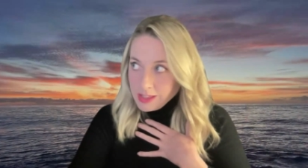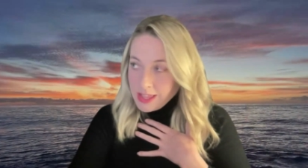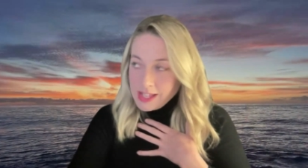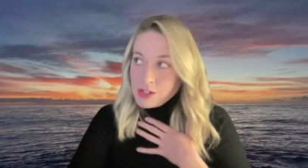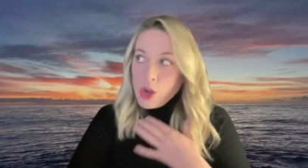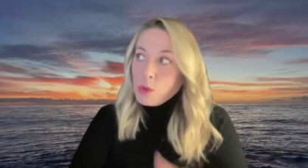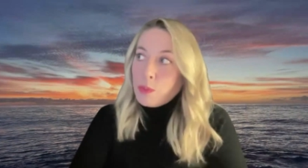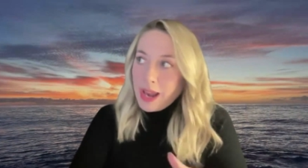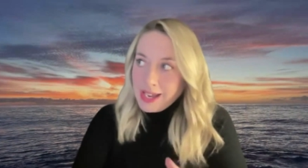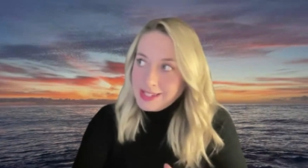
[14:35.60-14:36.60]
there's no
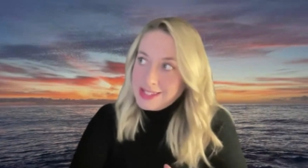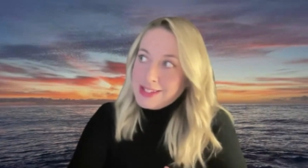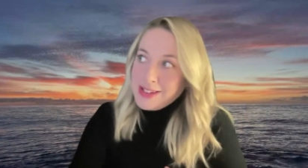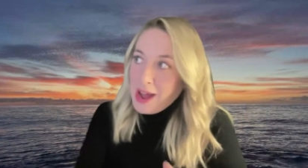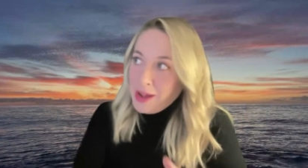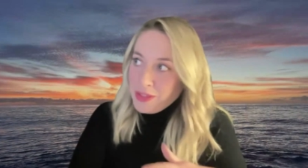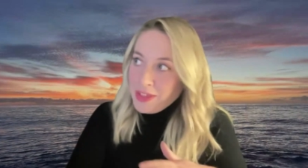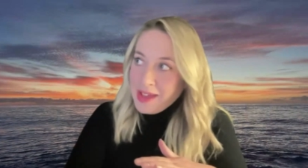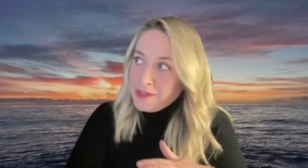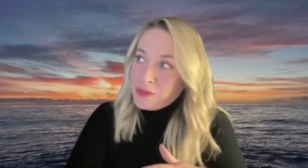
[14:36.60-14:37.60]
place out
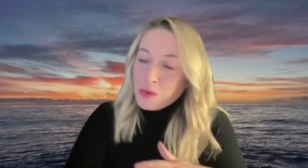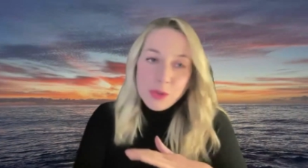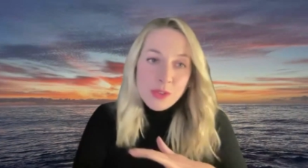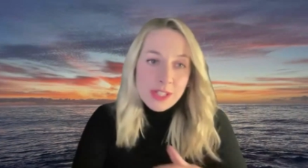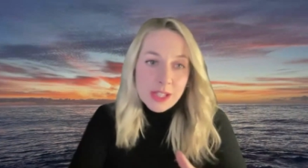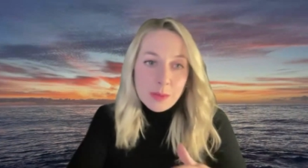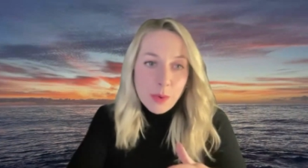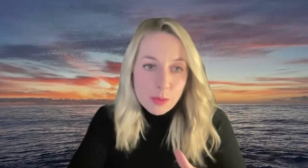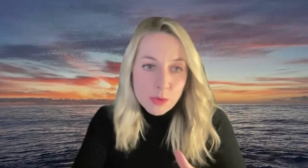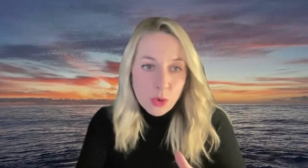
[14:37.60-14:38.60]
there for New Zealand
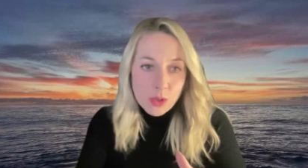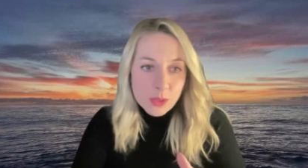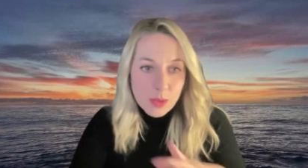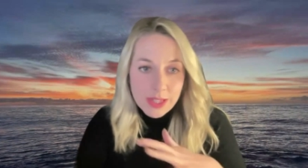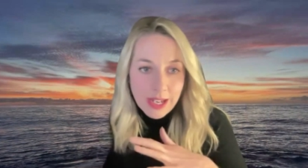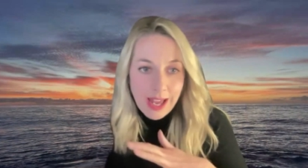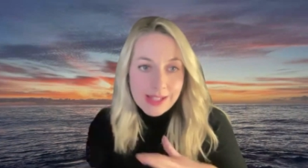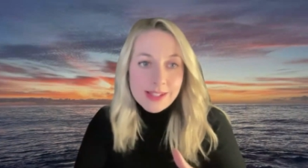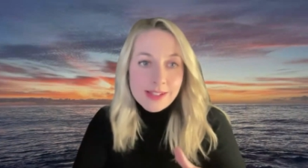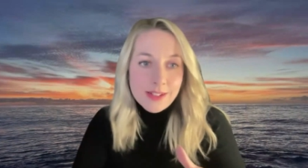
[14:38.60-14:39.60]
bottom trawlers. We're the
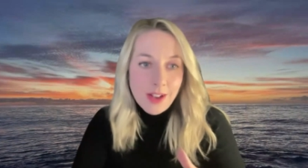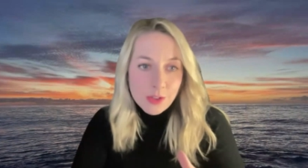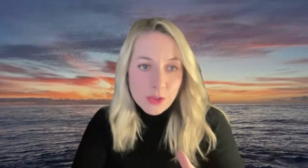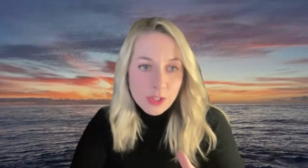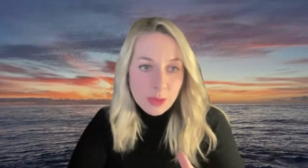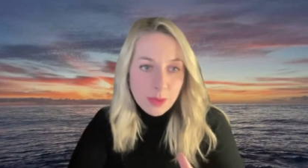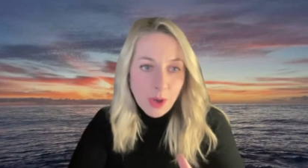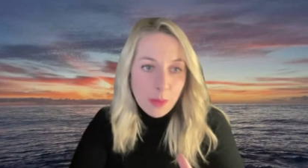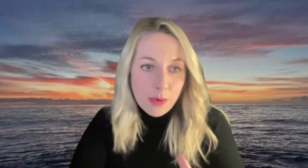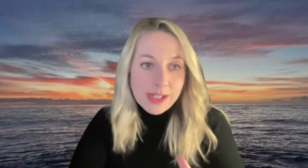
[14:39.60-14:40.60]
last country to
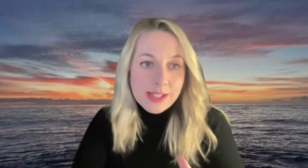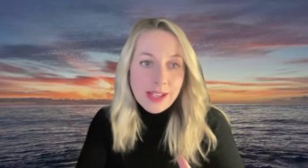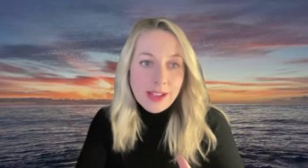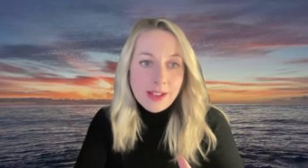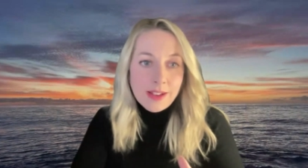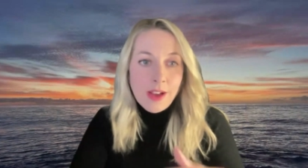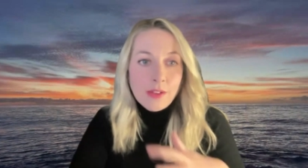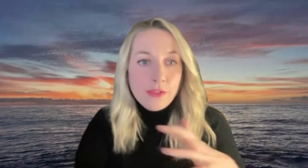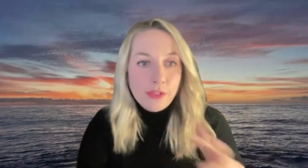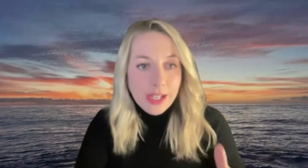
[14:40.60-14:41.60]
be operating
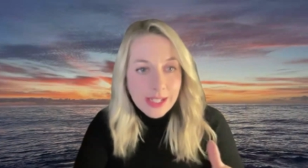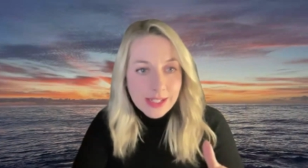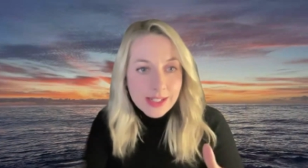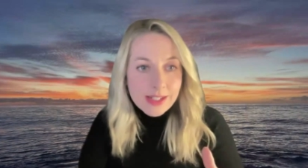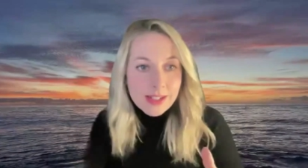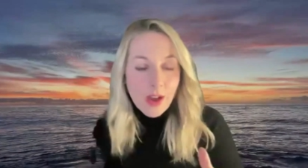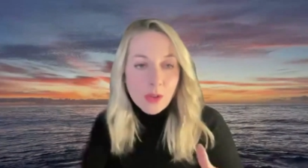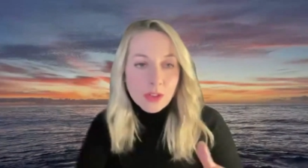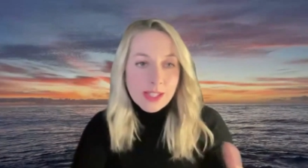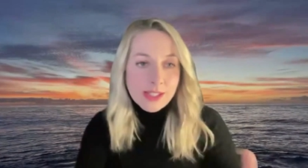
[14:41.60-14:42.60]
a fleet
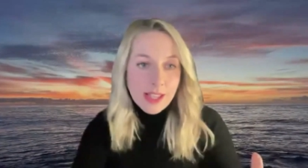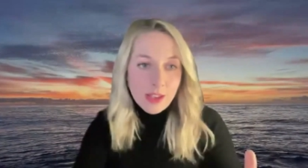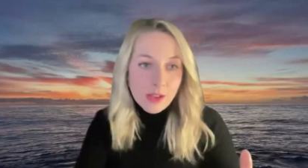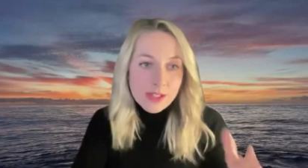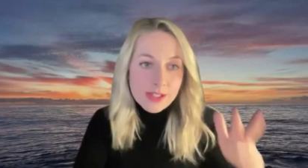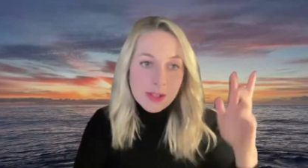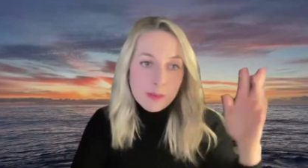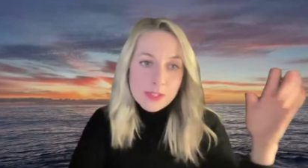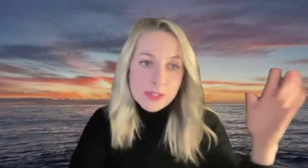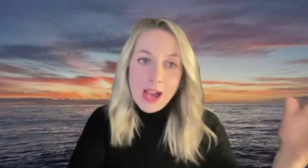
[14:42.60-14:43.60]
on these
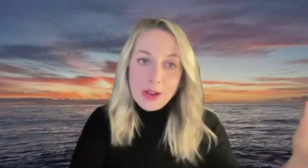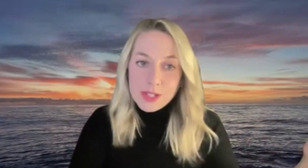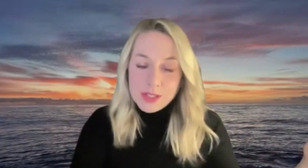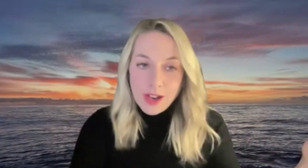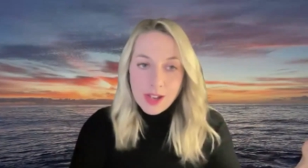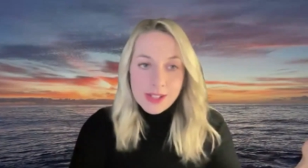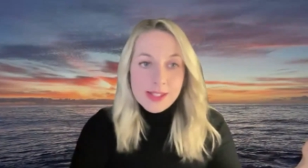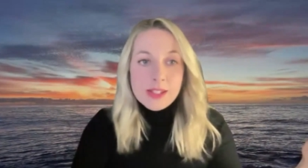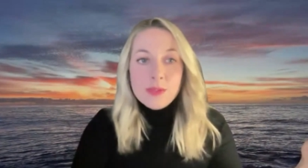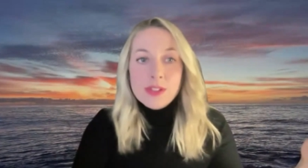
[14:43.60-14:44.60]
ecosystems out in the high
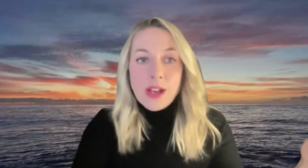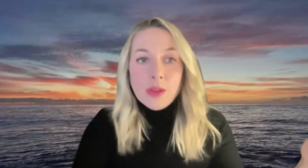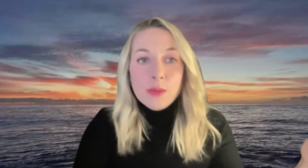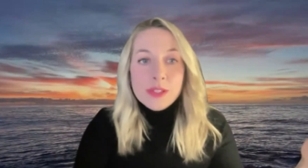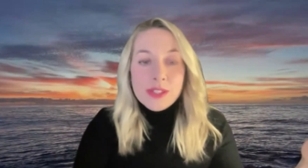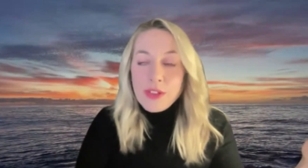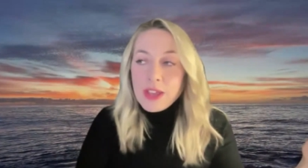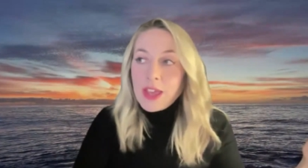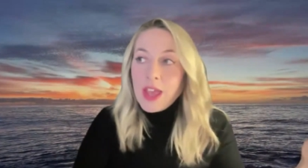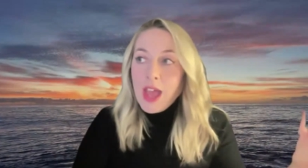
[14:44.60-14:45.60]
seas of the South
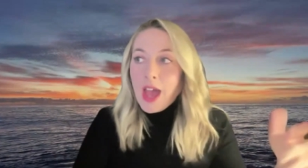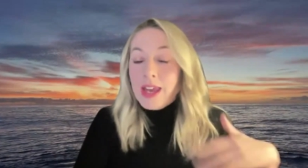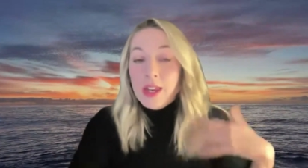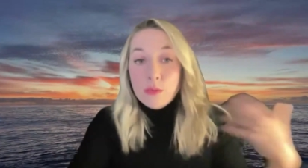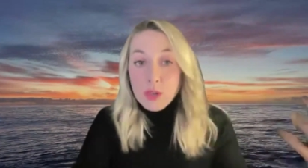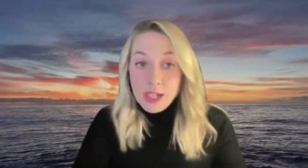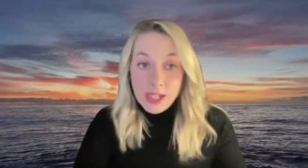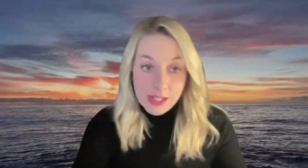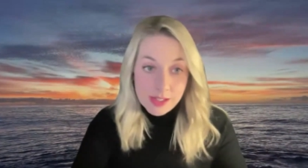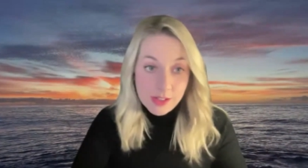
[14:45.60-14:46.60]
Pacific, and it
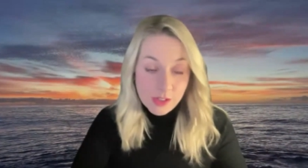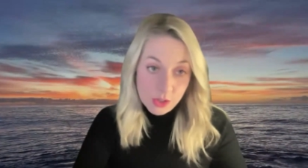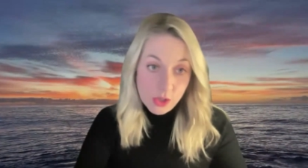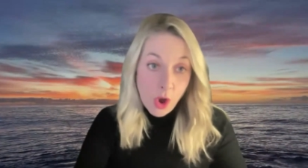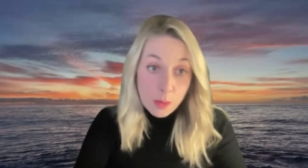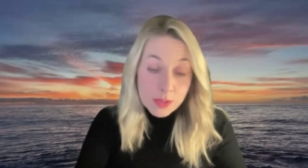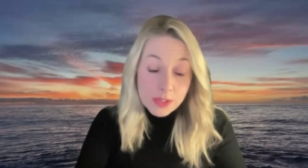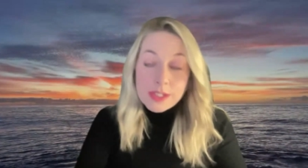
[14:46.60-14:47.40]
really needs to stop,